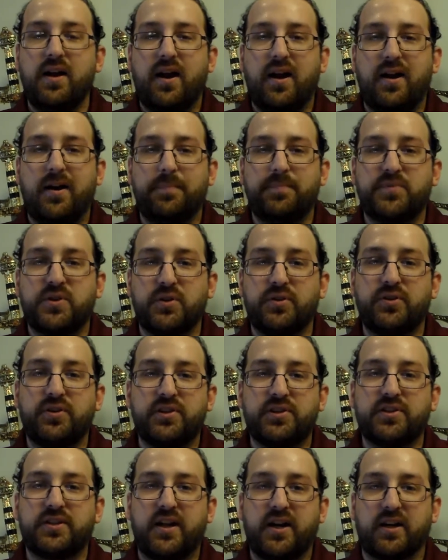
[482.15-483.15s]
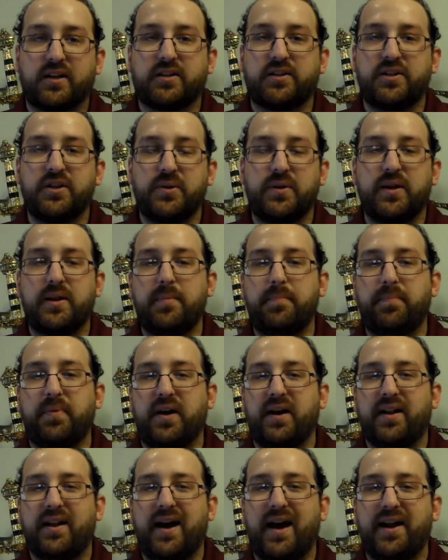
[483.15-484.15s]
So there is luck to it,
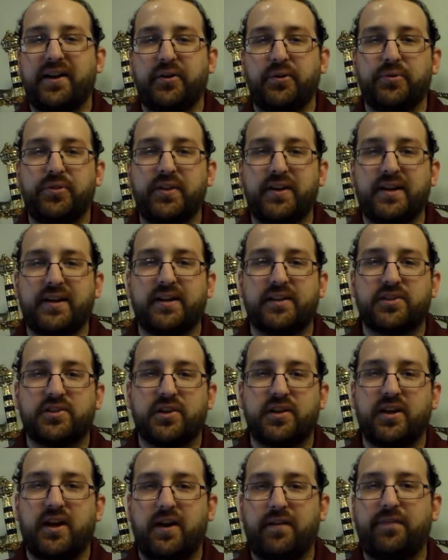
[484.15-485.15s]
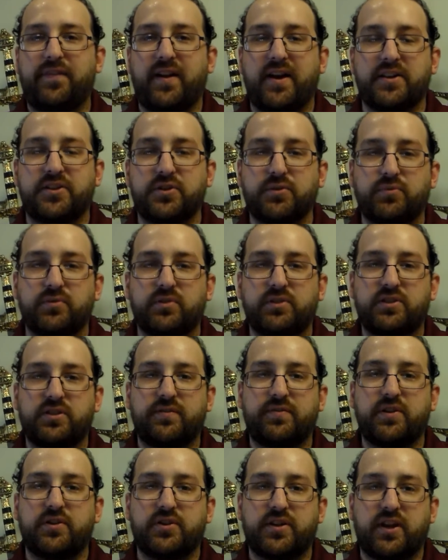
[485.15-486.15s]
but I don't think it's enough that it's a
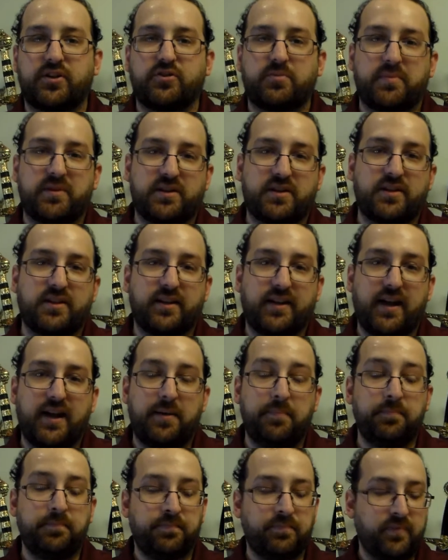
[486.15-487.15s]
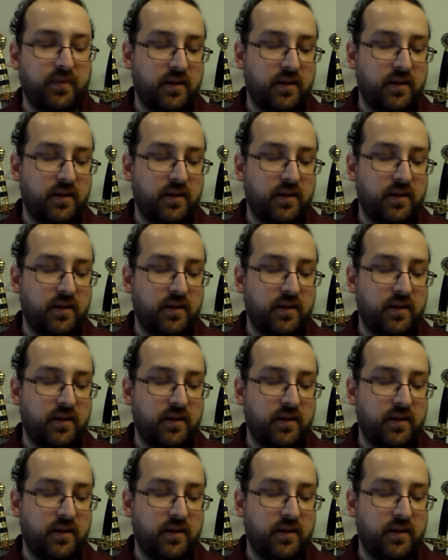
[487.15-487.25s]
severe detriment to the game.